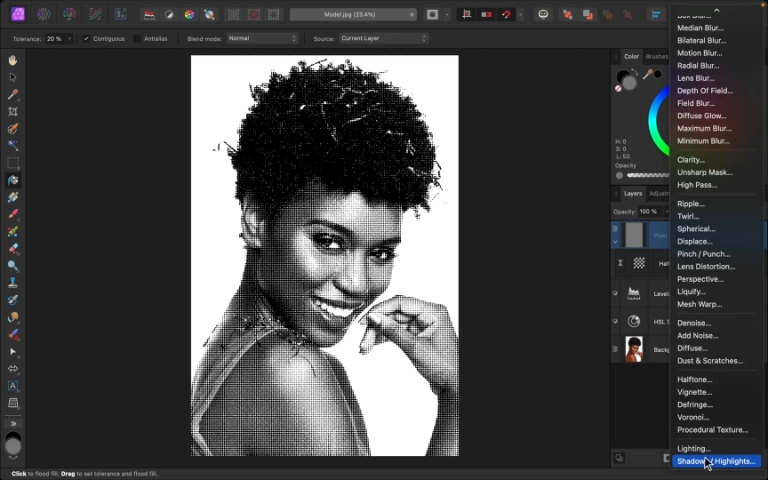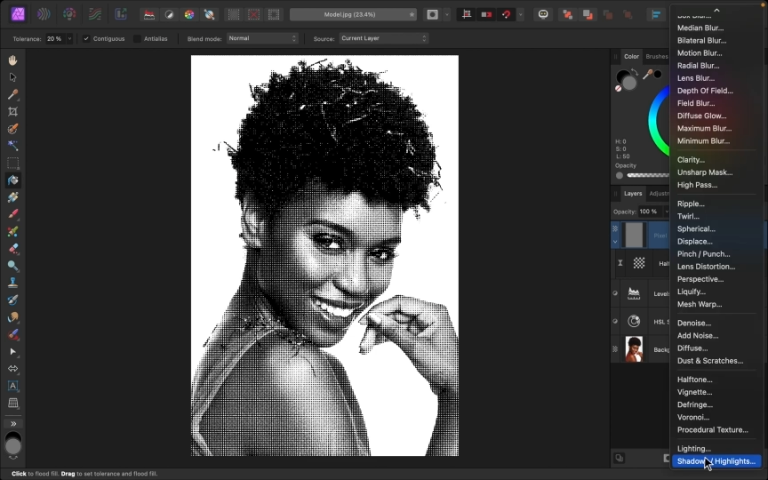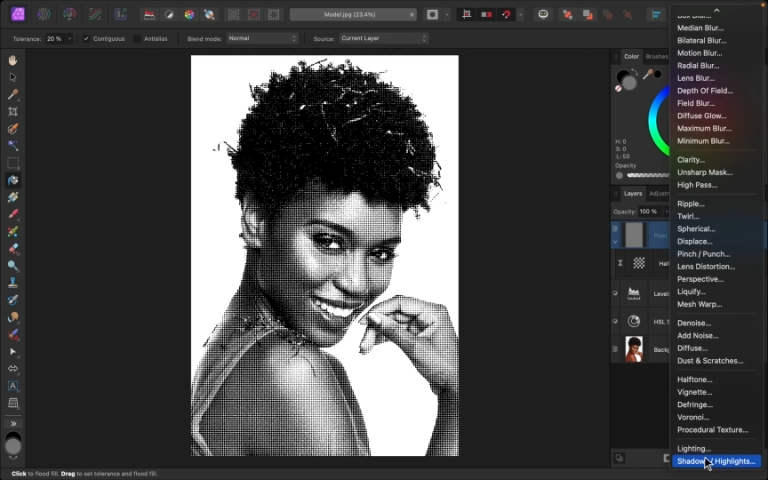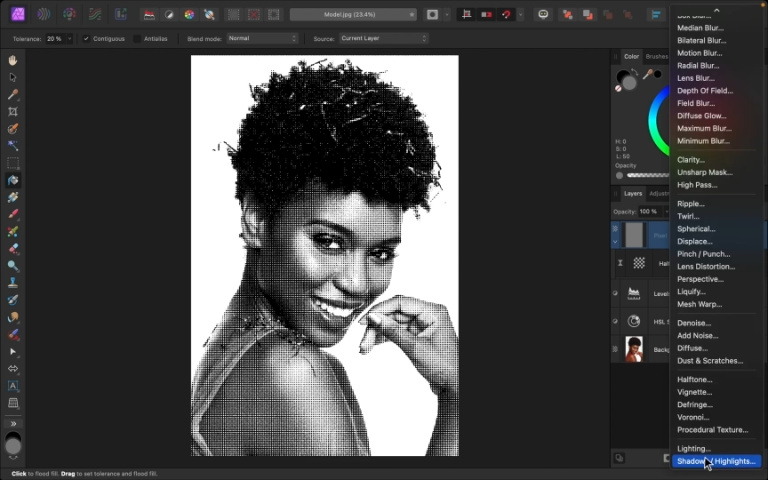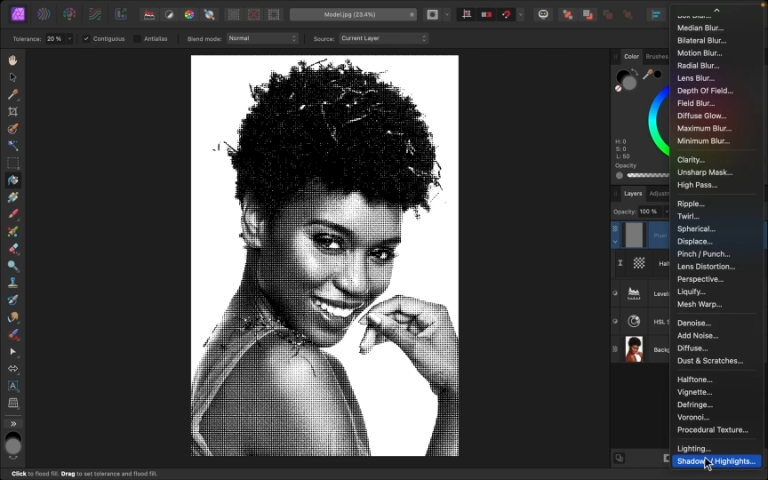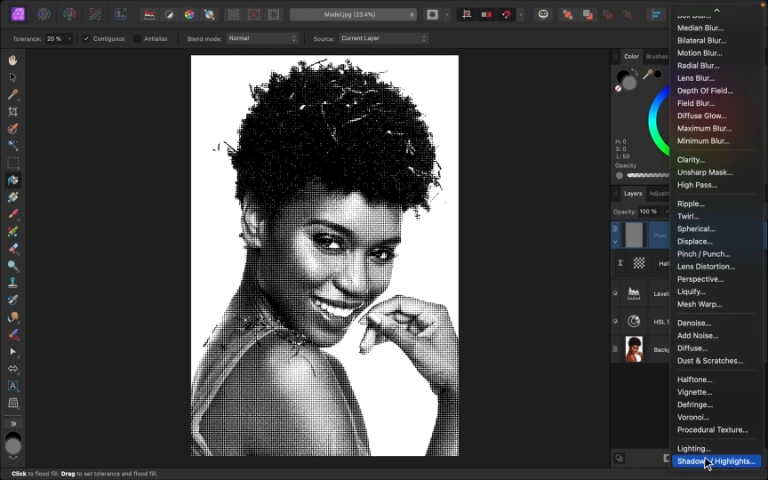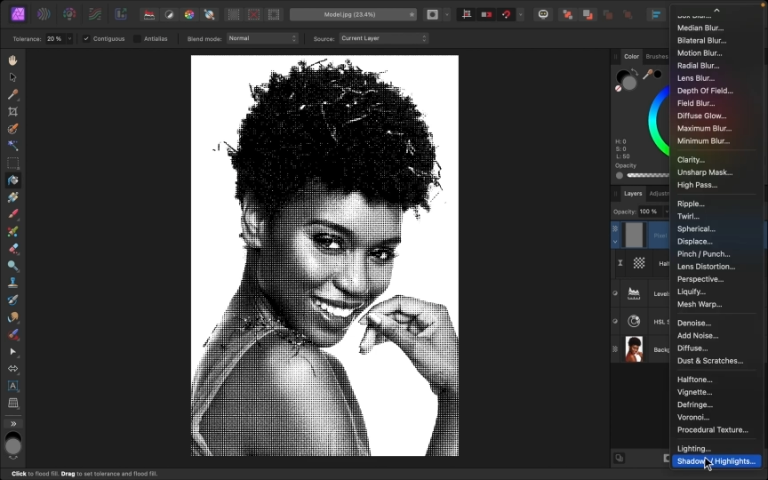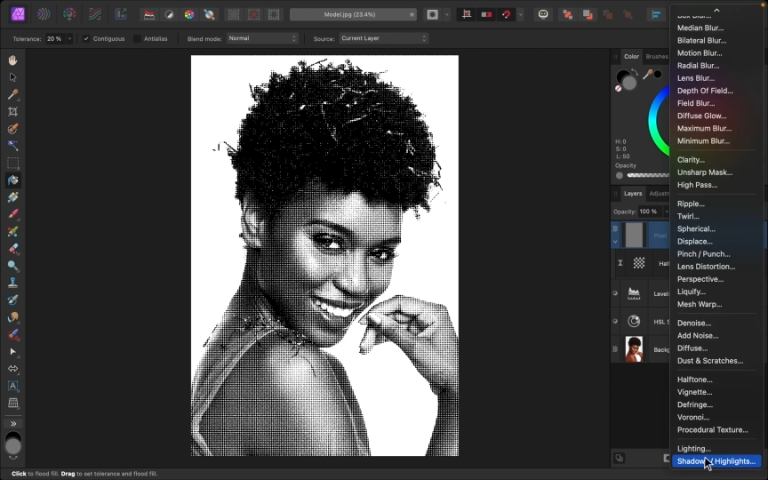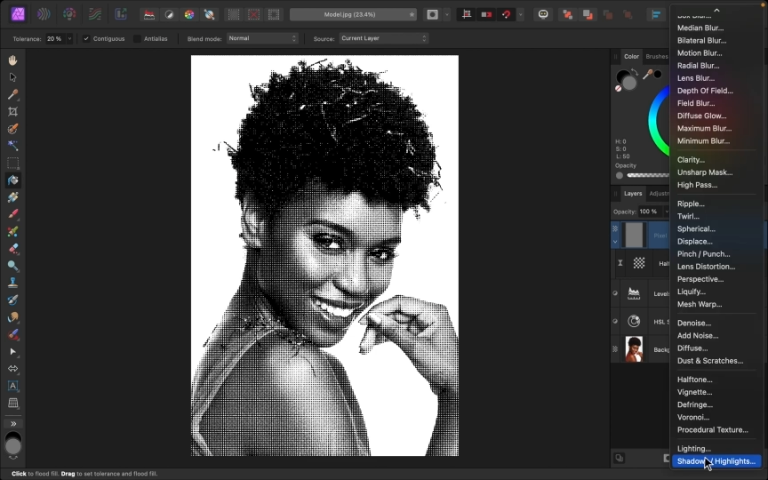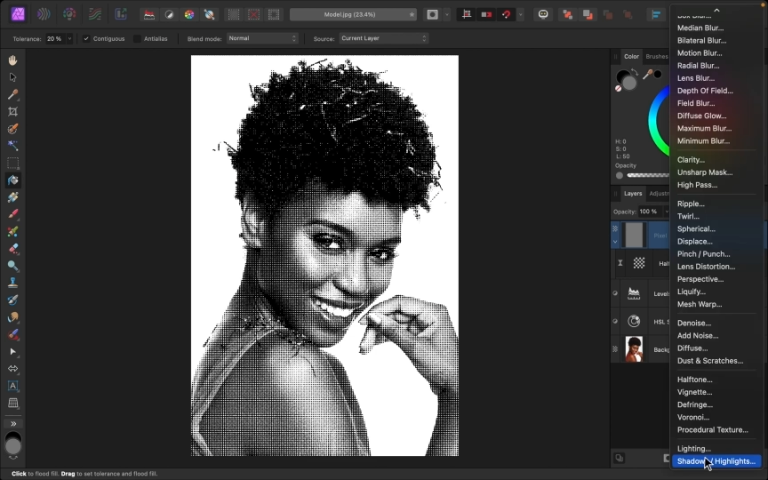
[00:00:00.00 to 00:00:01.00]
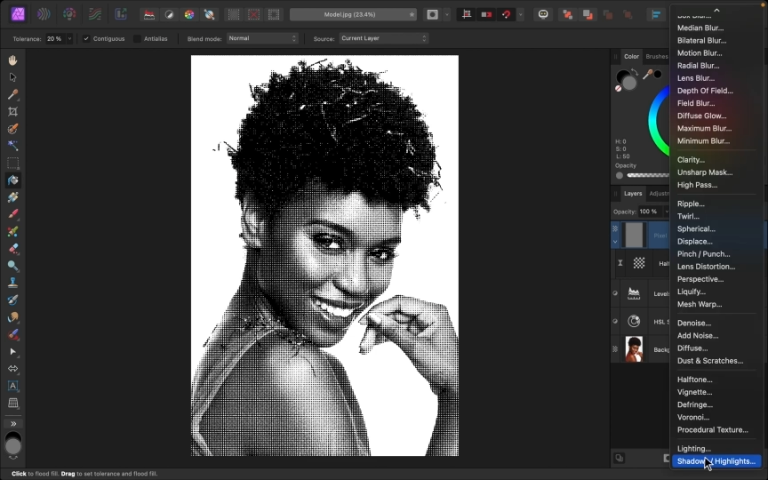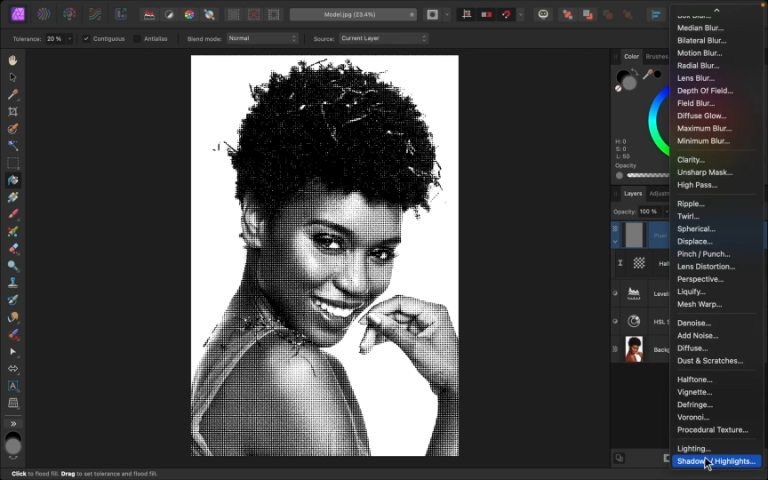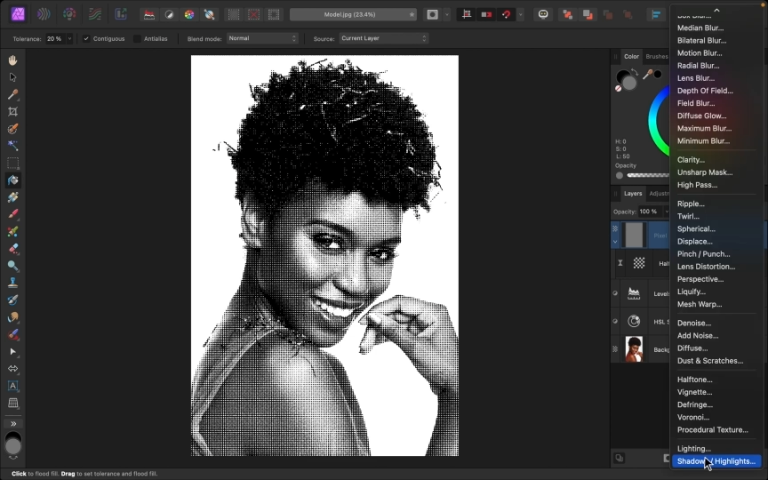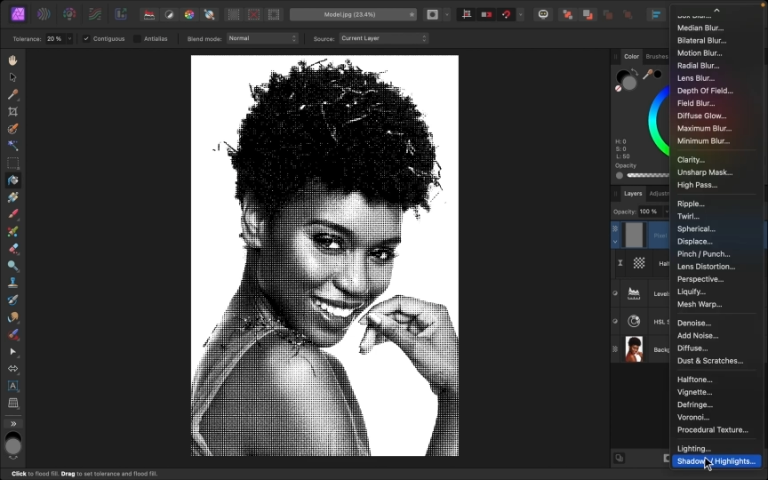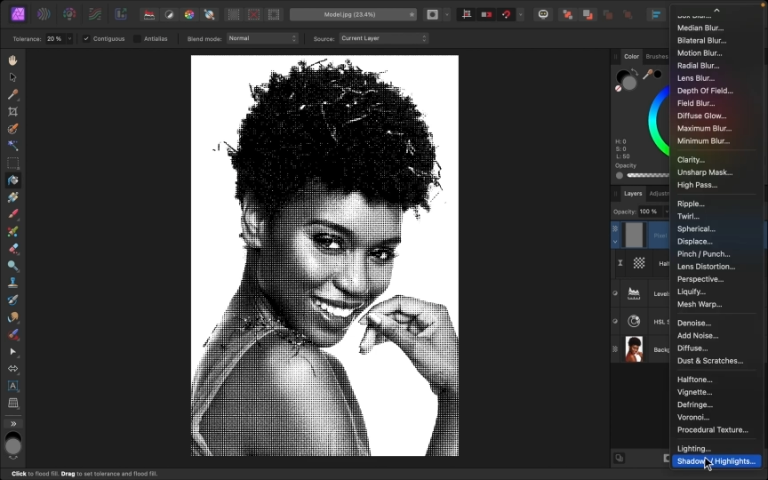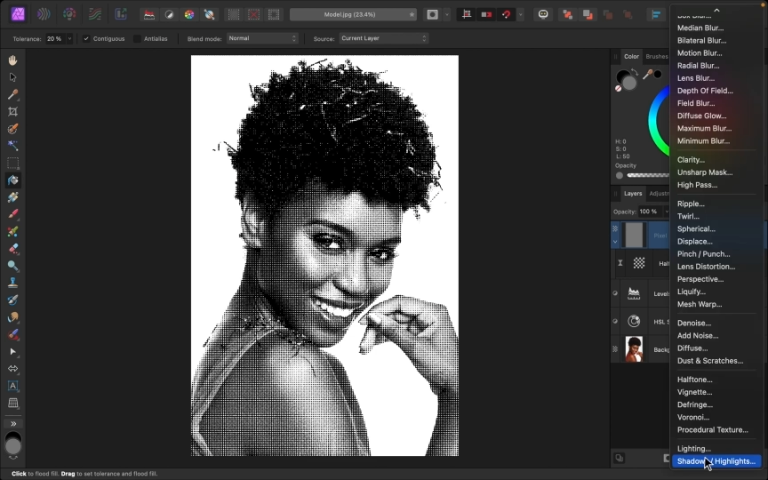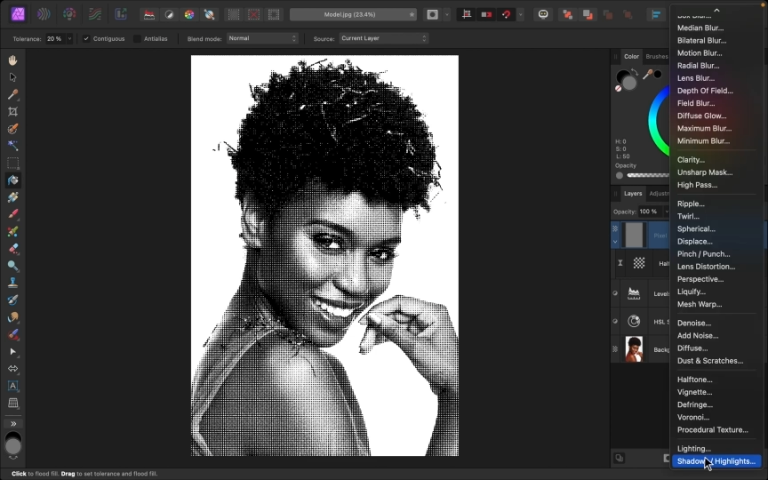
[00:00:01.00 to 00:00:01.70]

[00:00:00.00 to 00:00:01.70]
and I'll apply the